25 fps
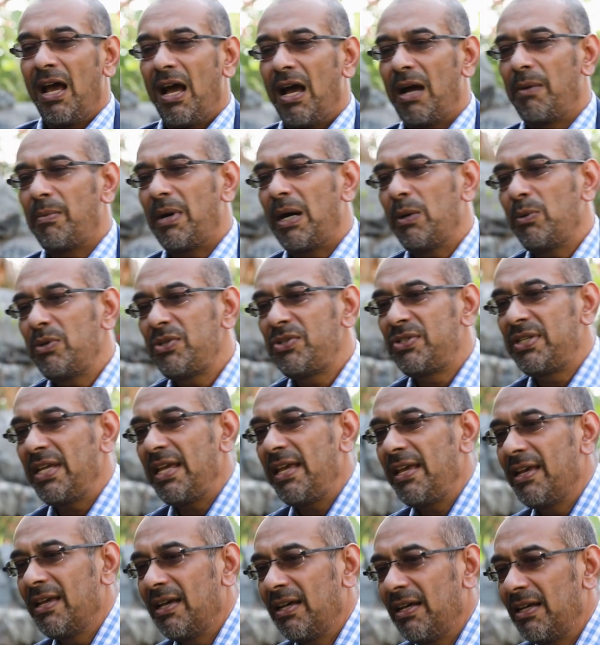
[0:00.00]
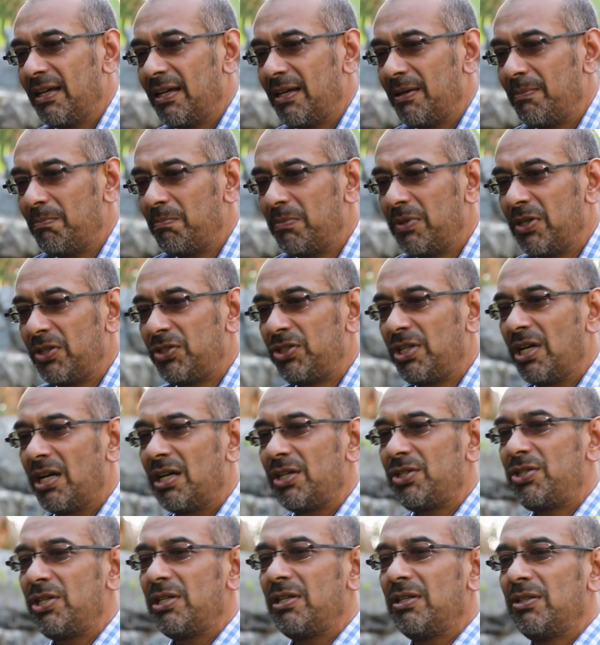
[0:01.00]
I would say the
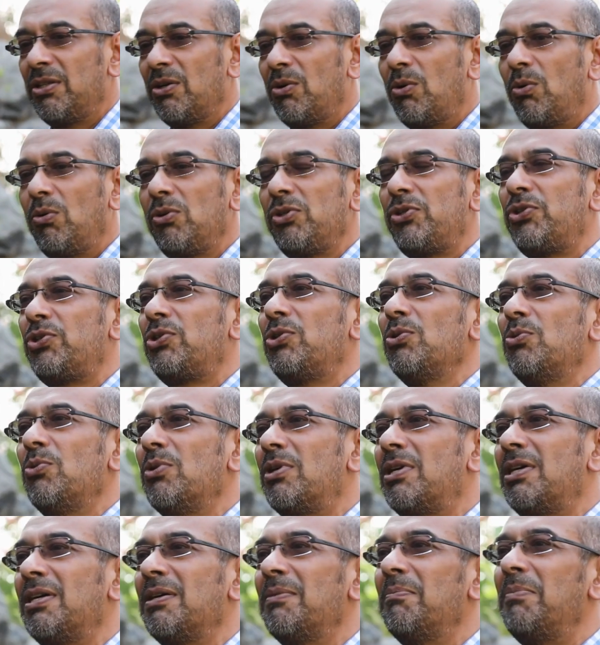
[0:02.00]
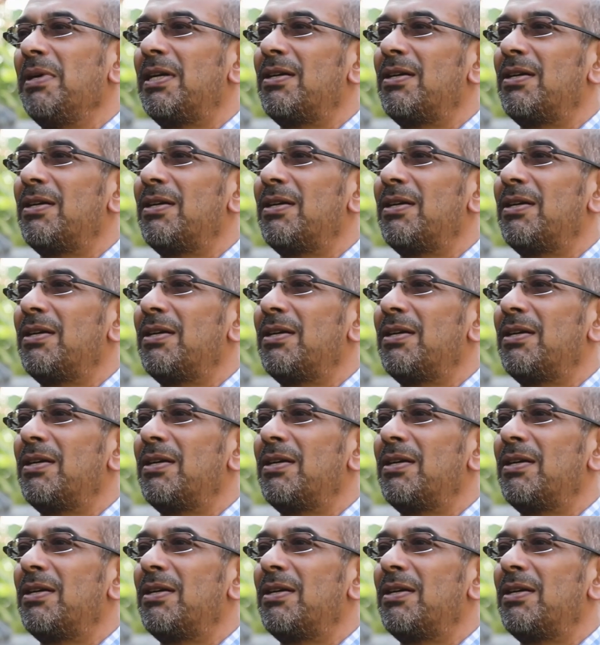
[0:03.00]
Sharjah, the old souk,